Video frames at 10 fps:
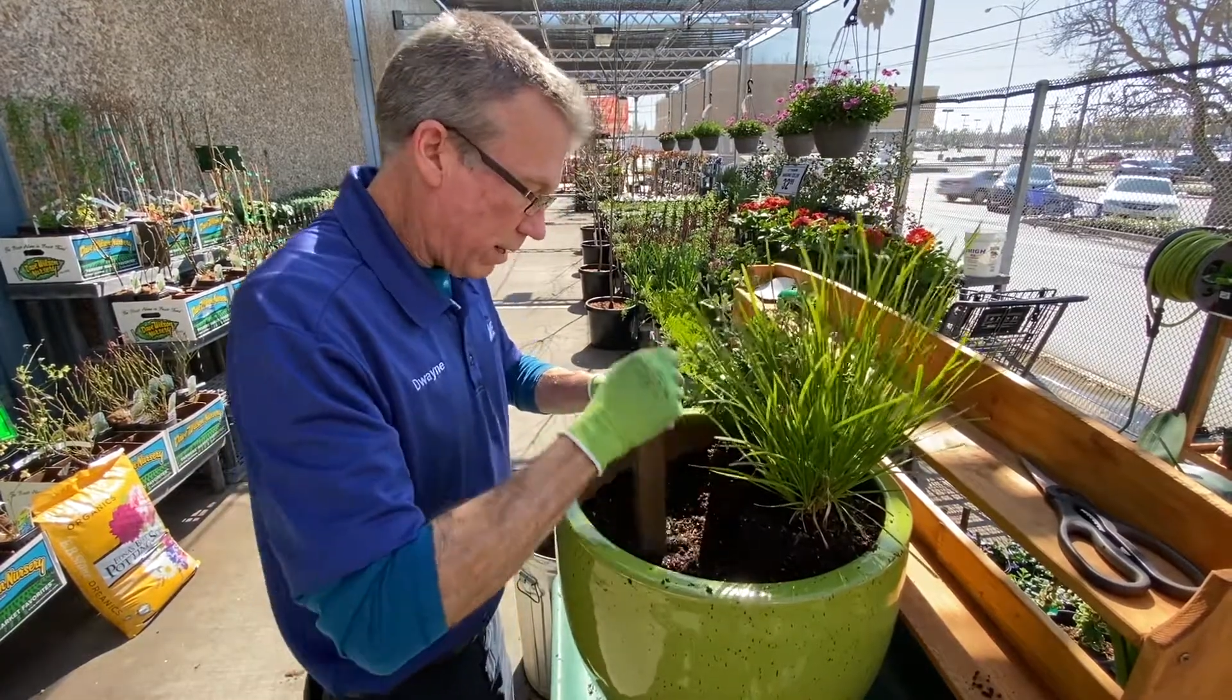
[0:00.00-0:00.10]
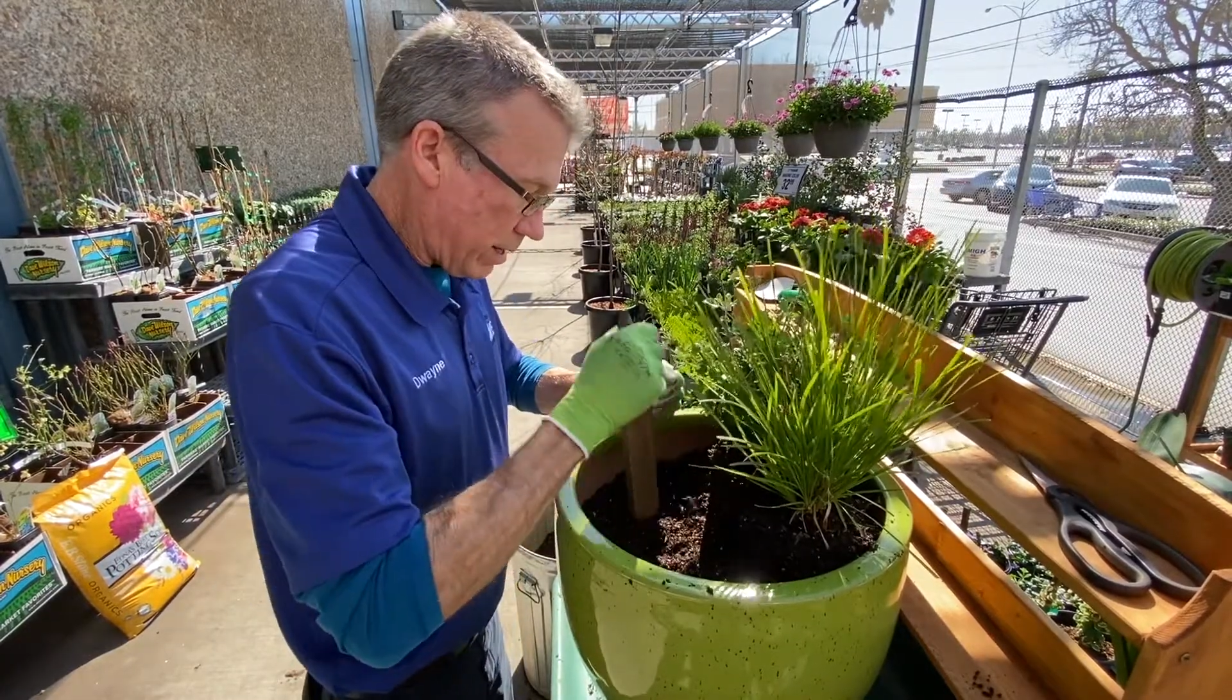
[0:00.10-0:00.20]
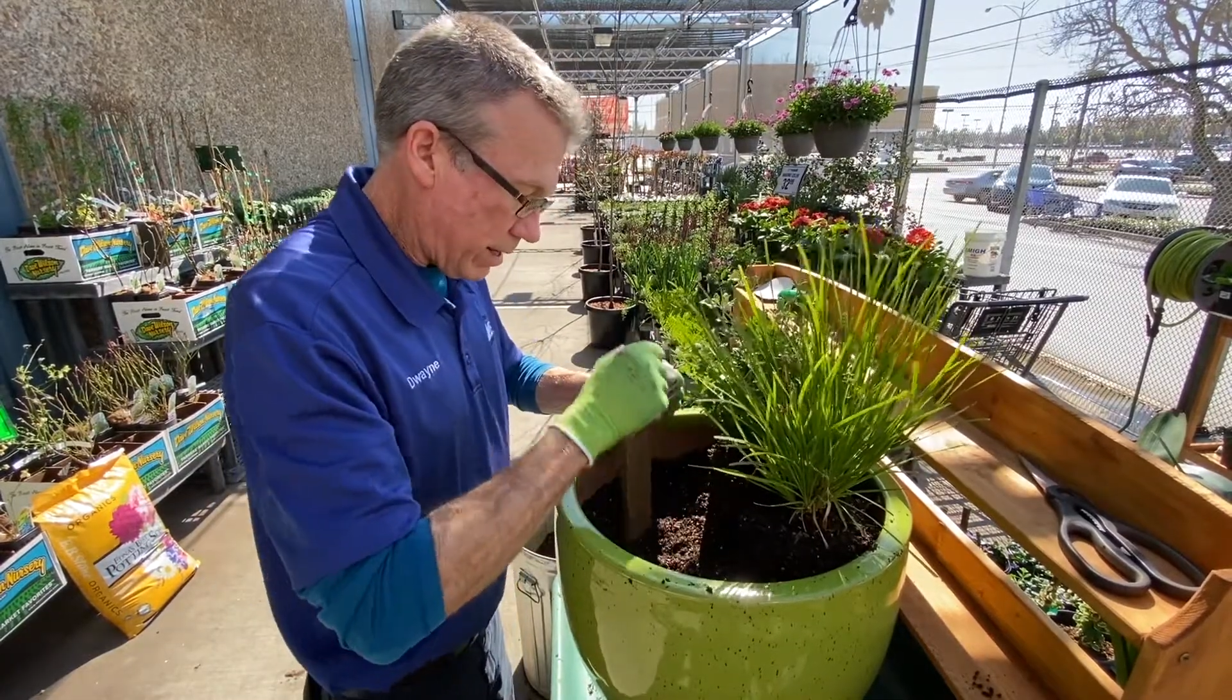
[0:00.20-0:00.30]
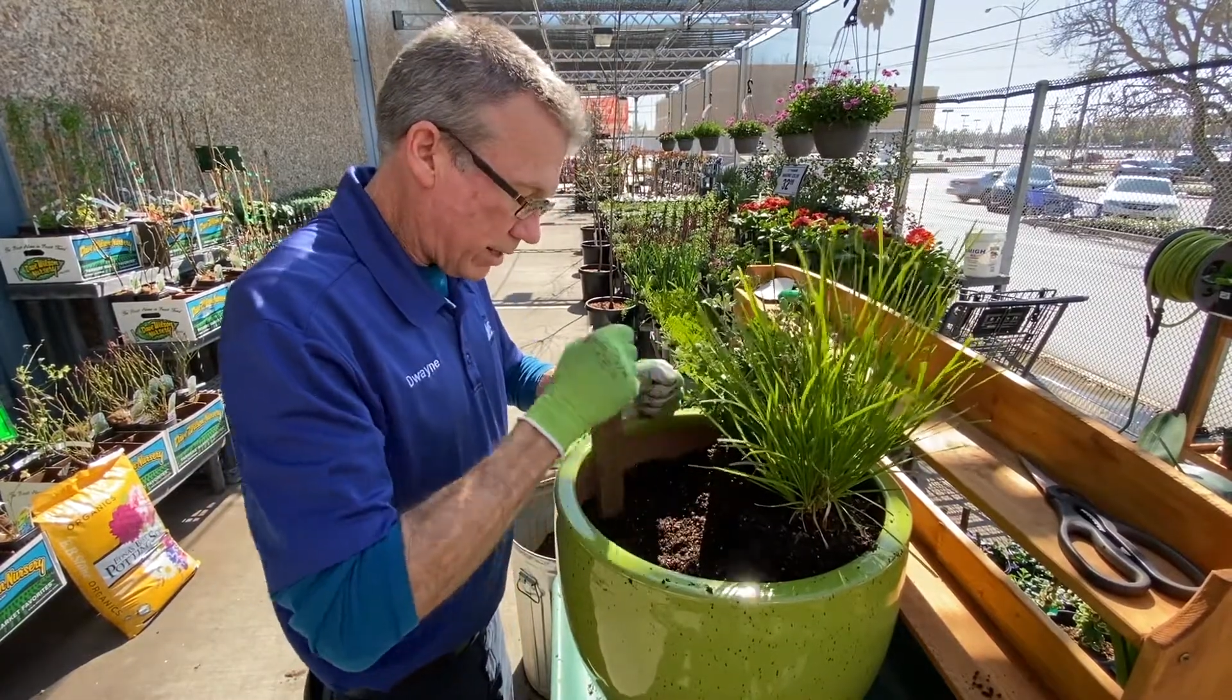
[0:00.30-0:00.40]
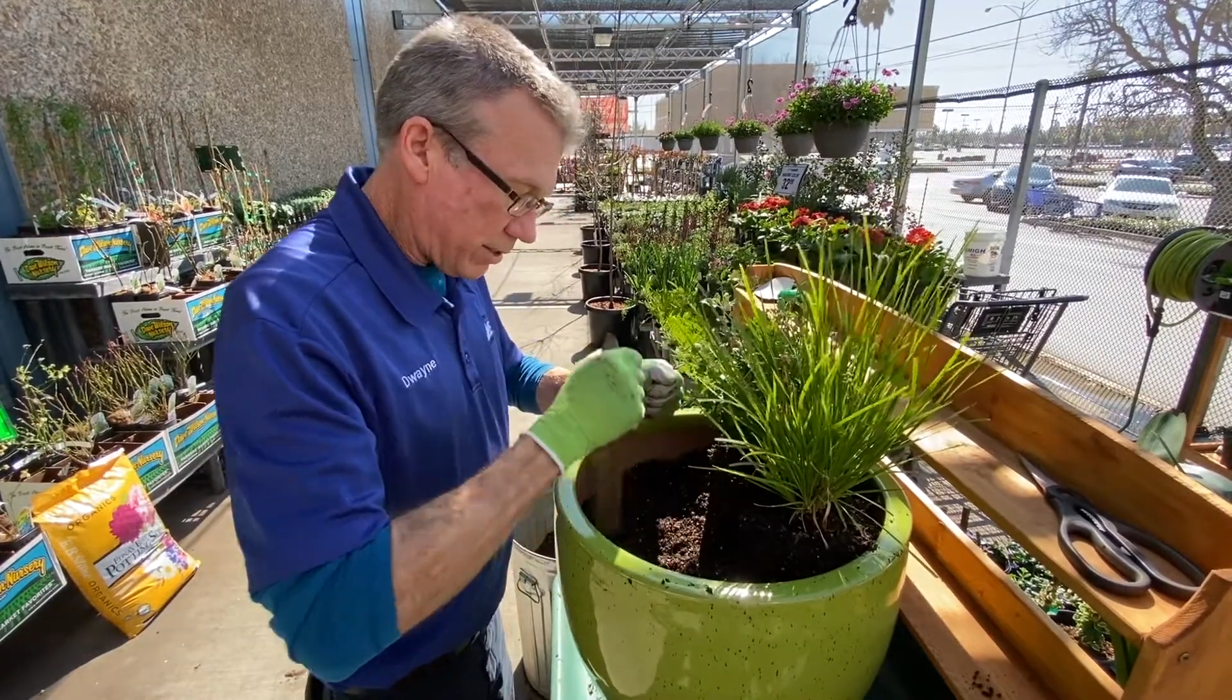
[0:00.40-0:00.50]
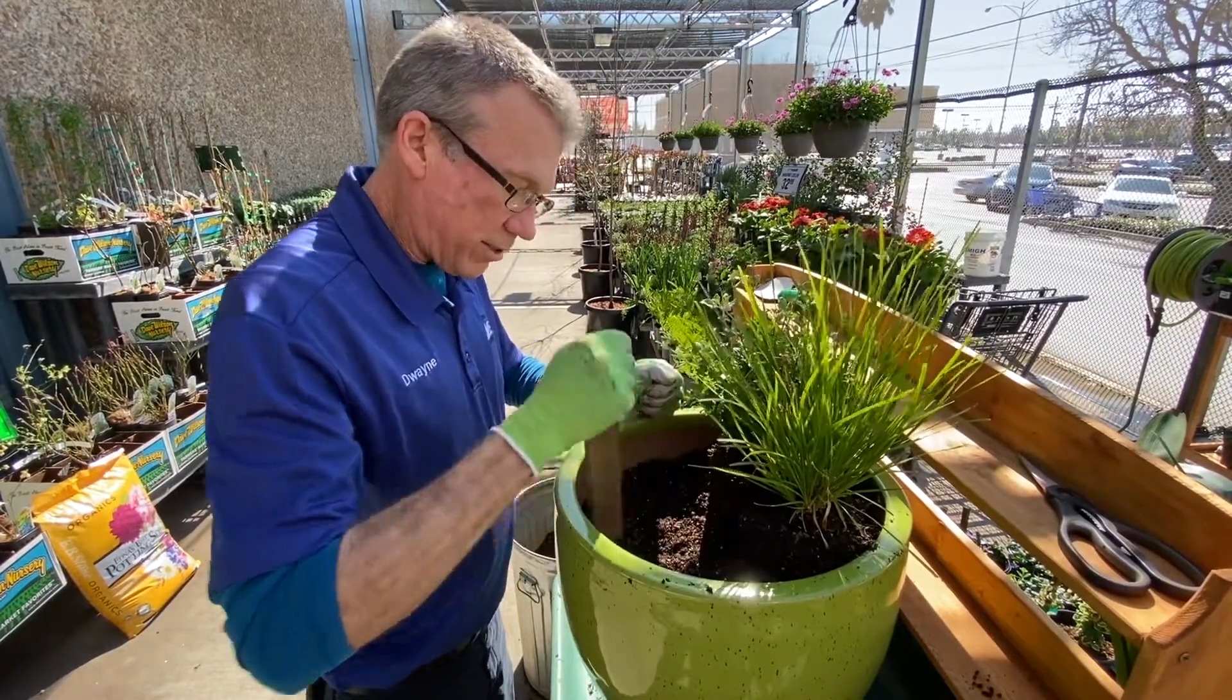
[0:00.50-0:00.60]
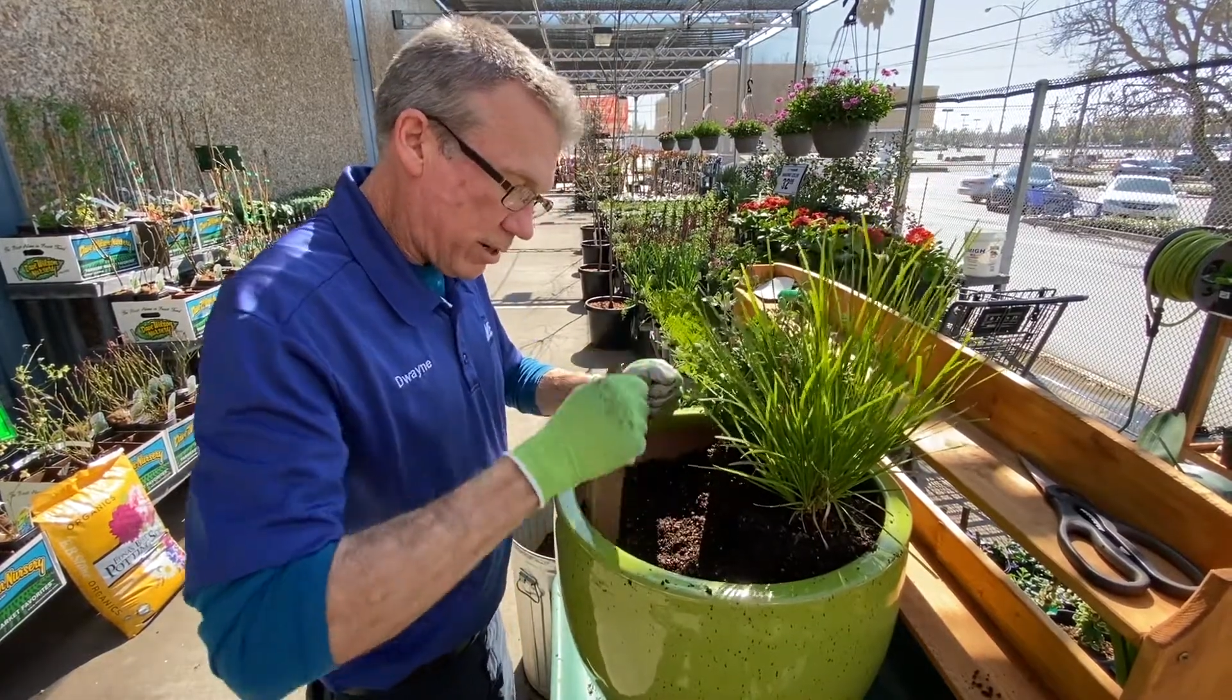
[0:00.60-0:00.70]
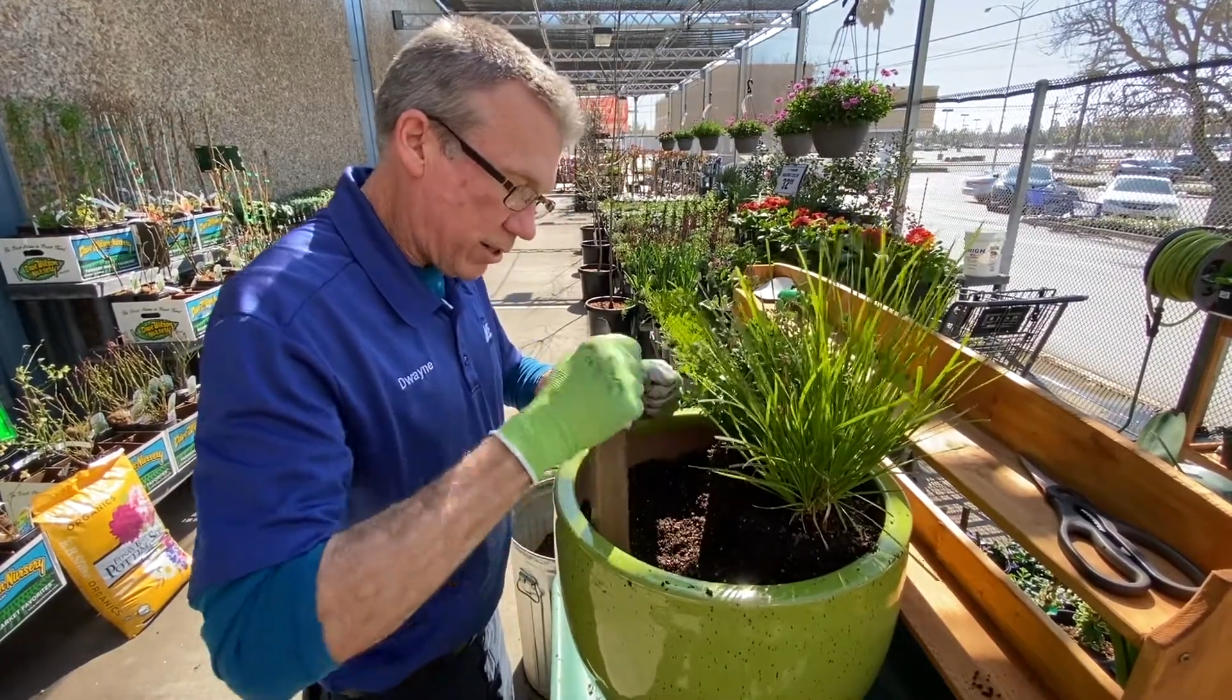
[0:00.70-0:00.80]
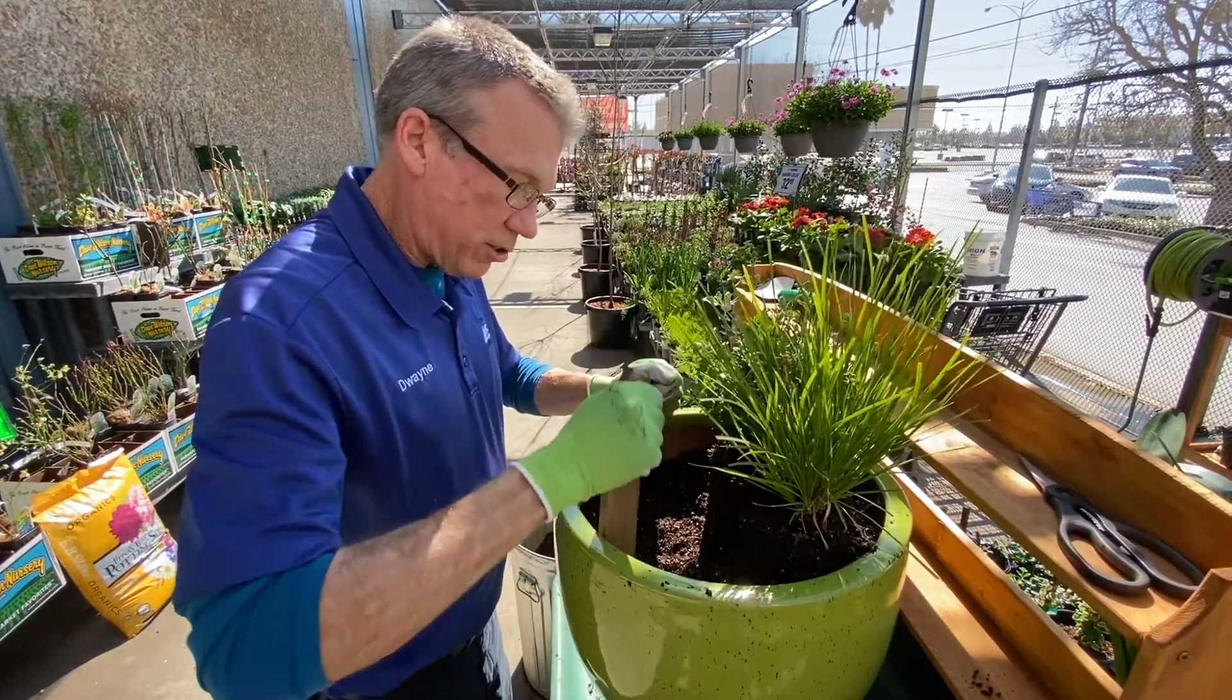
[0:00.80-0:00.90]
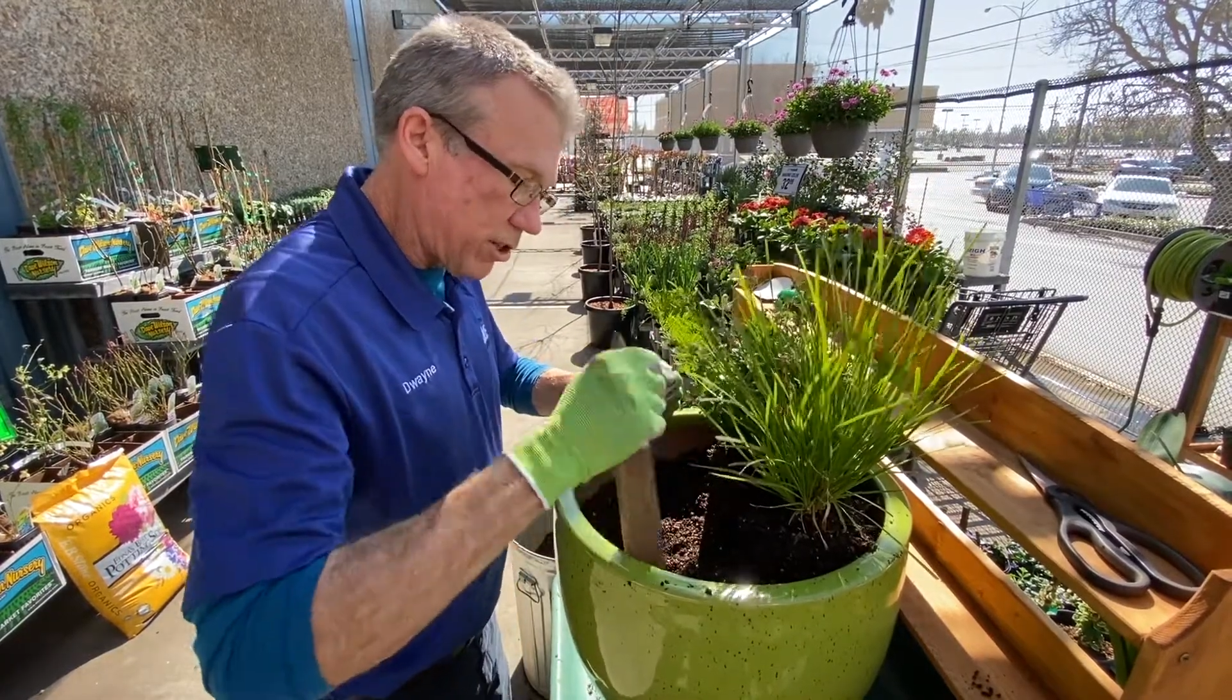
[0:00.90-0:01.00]
and that does a
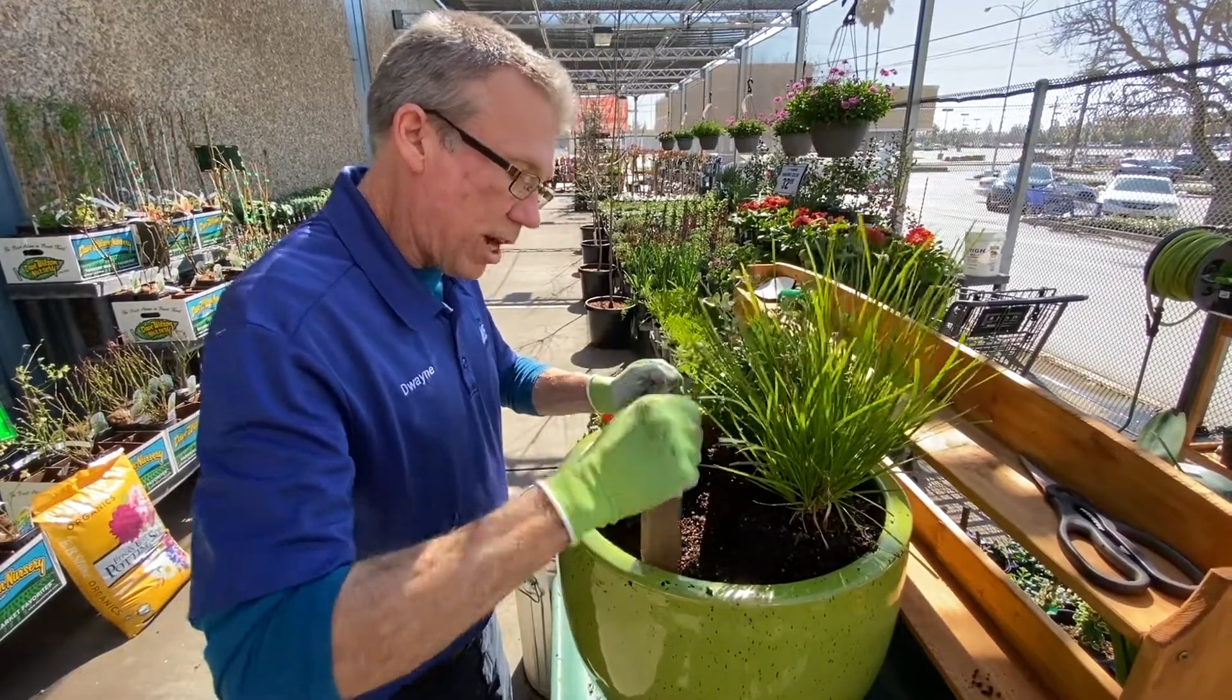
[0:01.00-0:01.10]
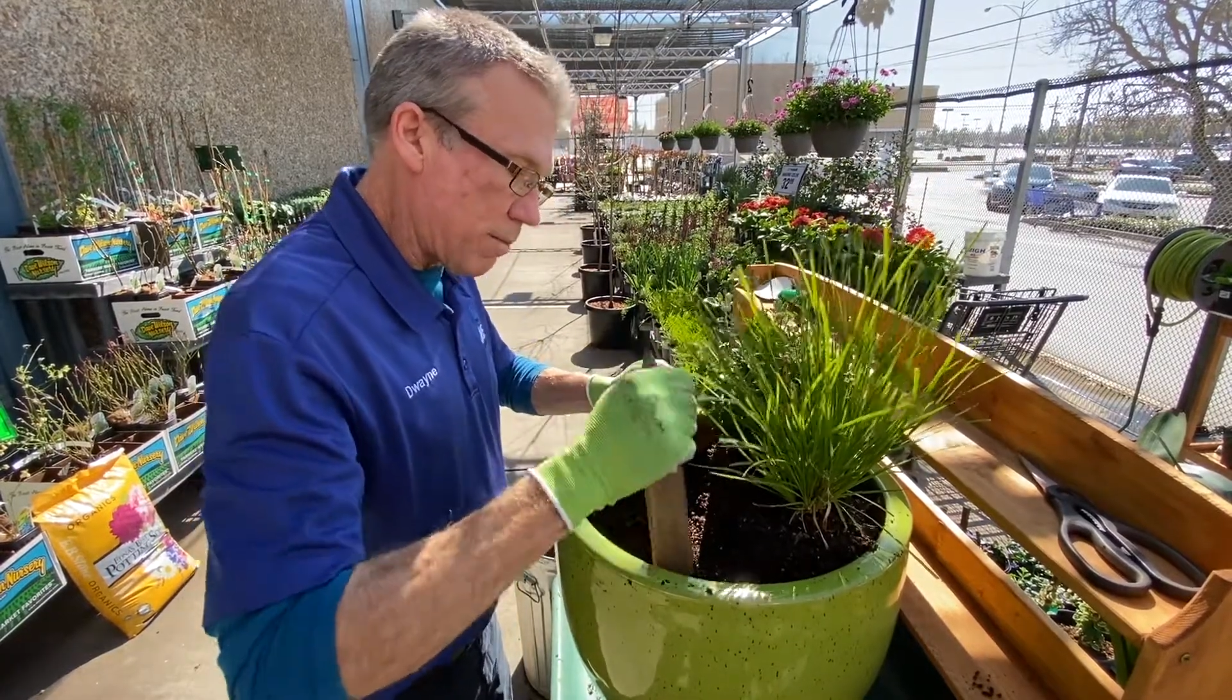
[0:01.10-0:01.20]
nice job